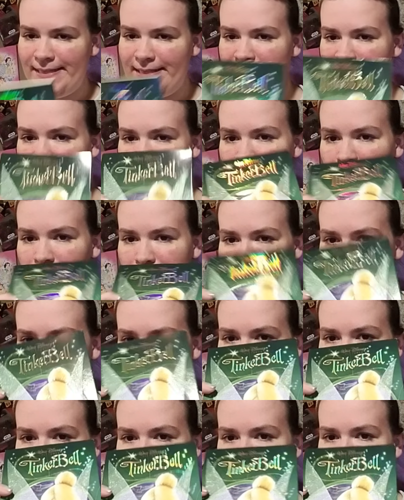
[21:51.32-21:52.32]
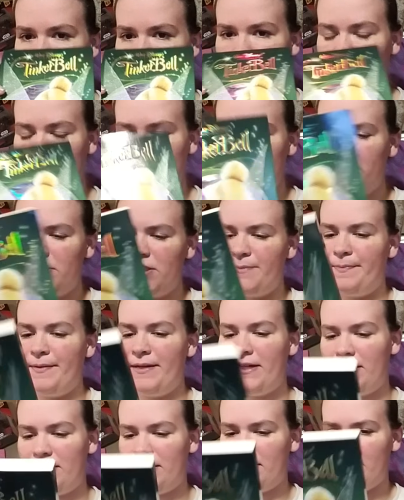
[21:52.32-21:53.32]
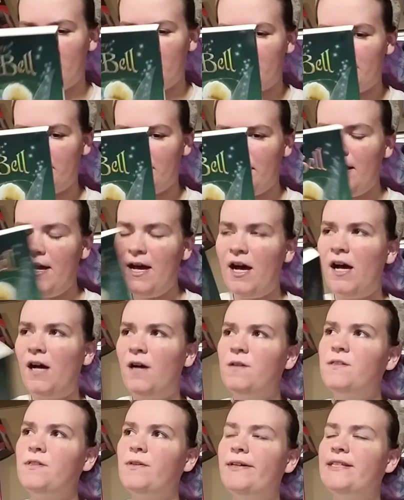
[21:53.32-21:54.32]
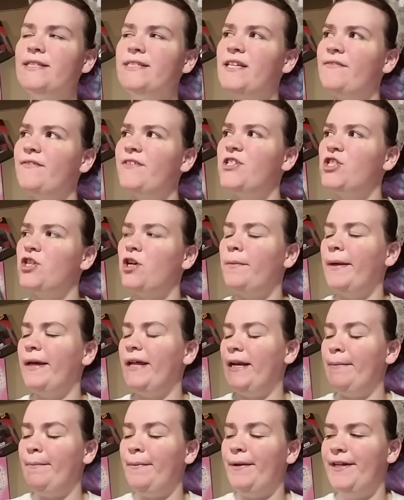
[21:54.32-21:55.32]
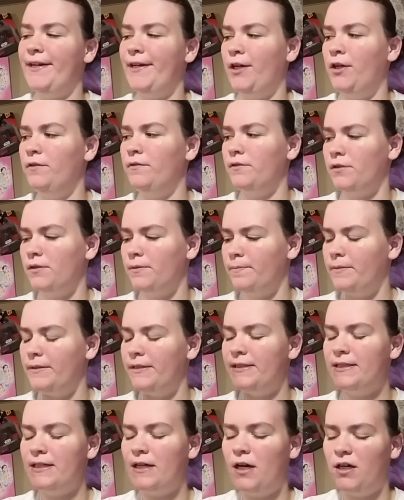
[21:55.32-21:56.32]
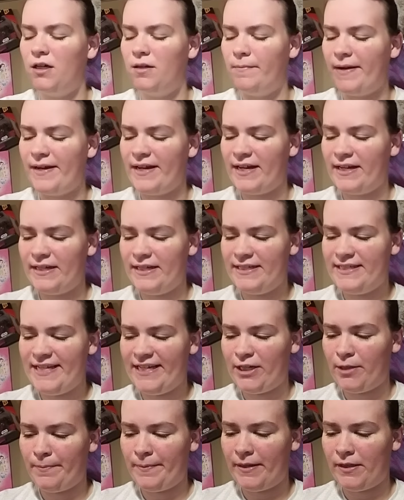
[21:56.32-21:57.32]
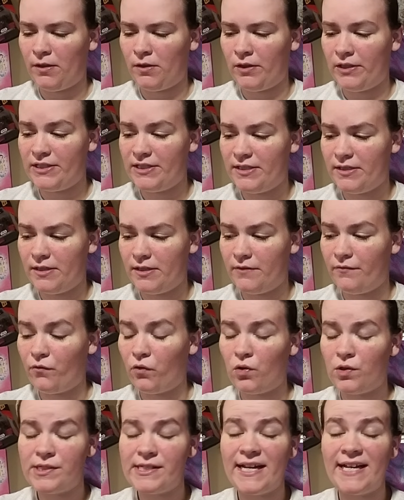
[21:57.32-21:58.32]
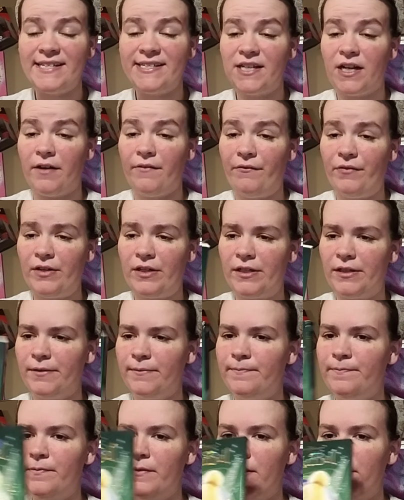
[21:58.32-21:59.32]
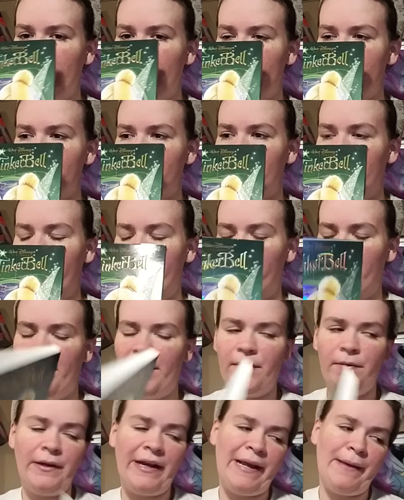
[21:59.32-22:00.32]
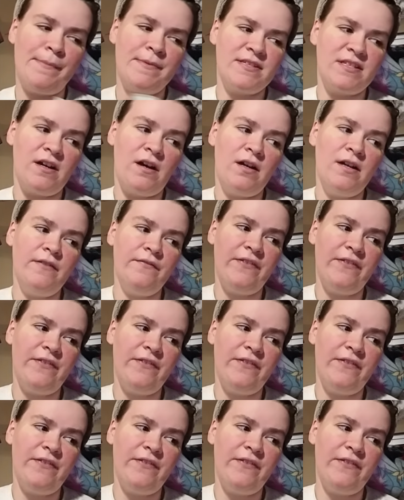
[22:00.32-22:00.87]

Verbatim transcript: Tinkerbell, just because. I also got the Salvation I didn't bring it over, but um, I got a Tinkerbell, it's a full-size comforter, so I'm going to go on Amazon